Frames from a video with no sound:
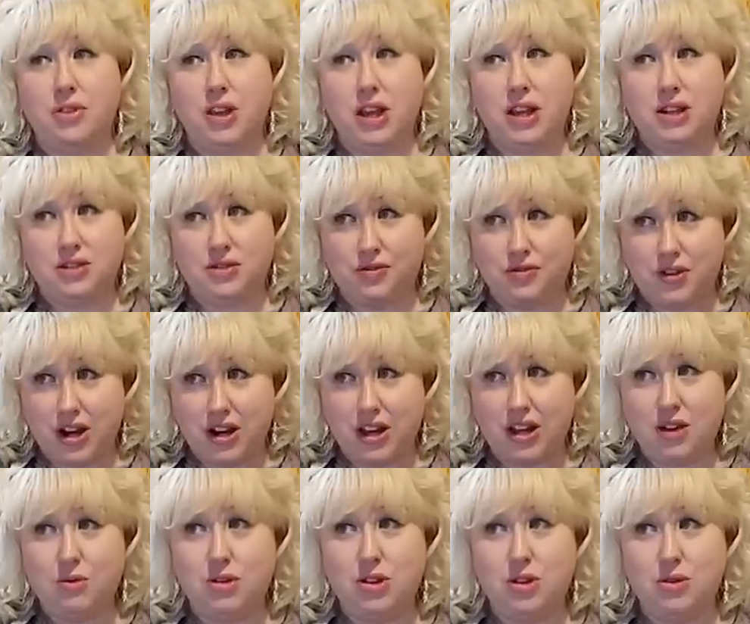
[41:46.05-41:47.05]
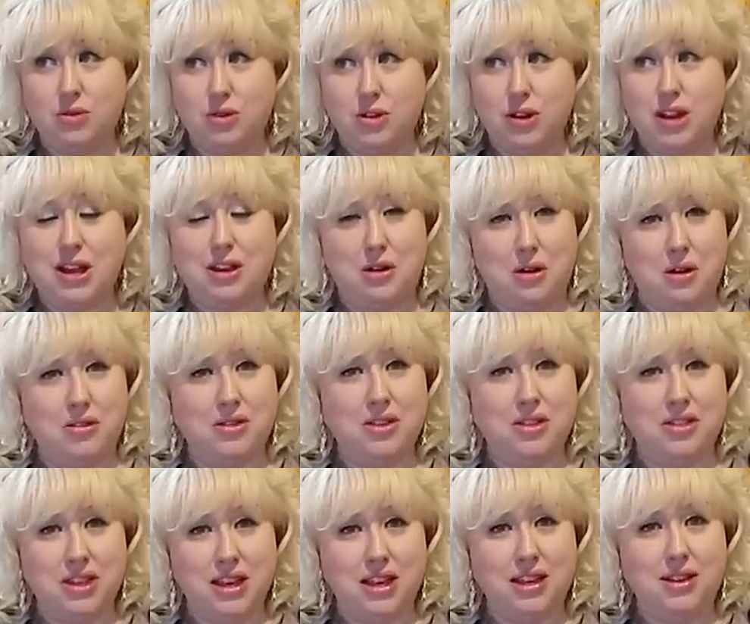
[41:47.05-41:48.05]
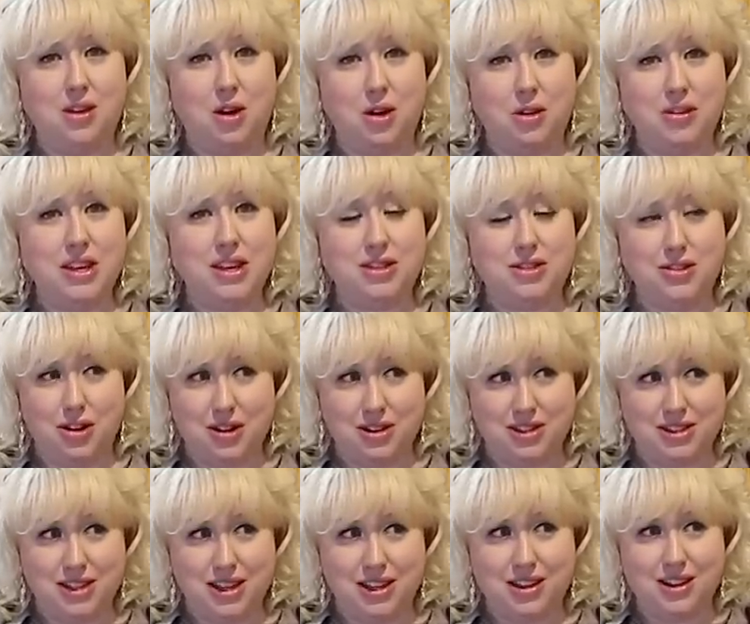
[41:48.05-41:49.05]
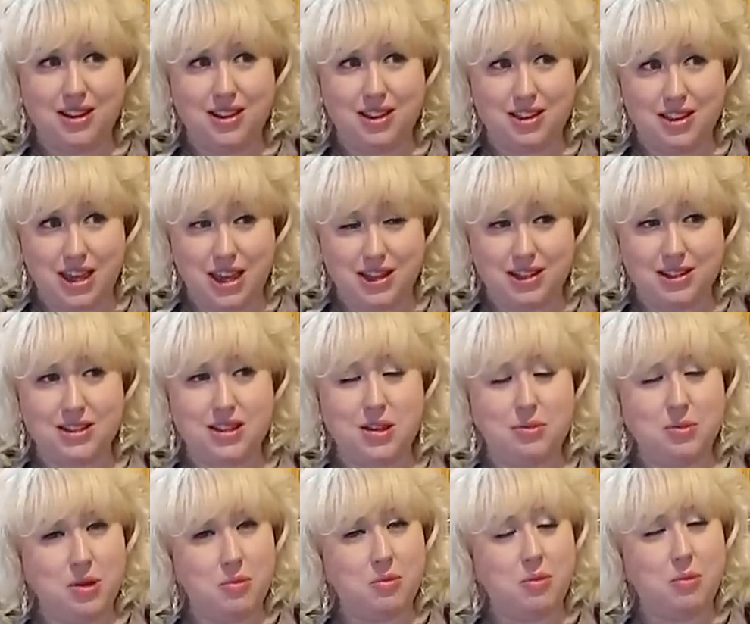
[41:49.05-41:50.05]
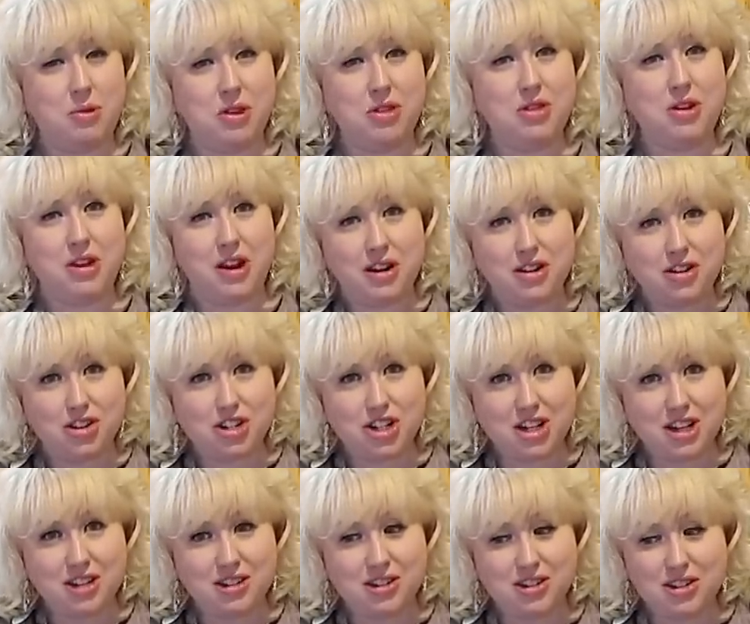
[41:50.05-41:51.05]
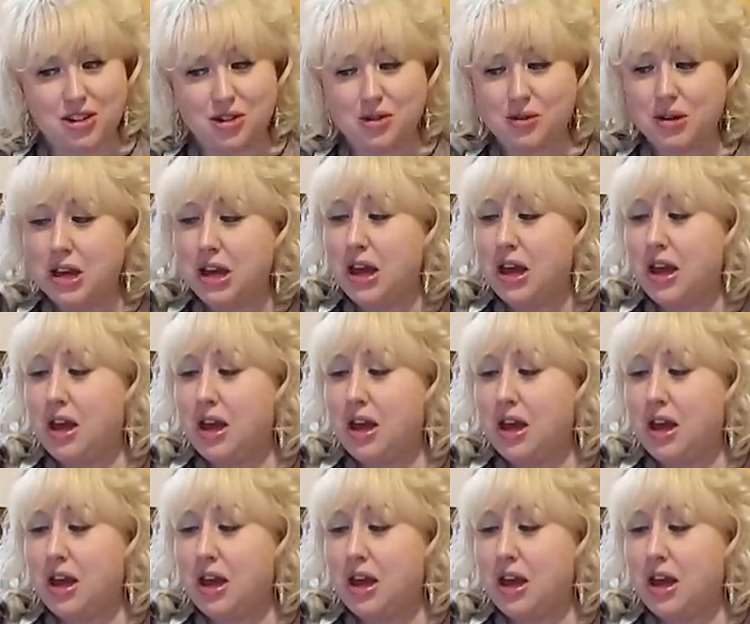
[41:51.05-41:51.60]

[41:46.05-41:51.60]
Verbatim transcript: It's funny when you look at all the thing, all the exhausting things that people put their energy into,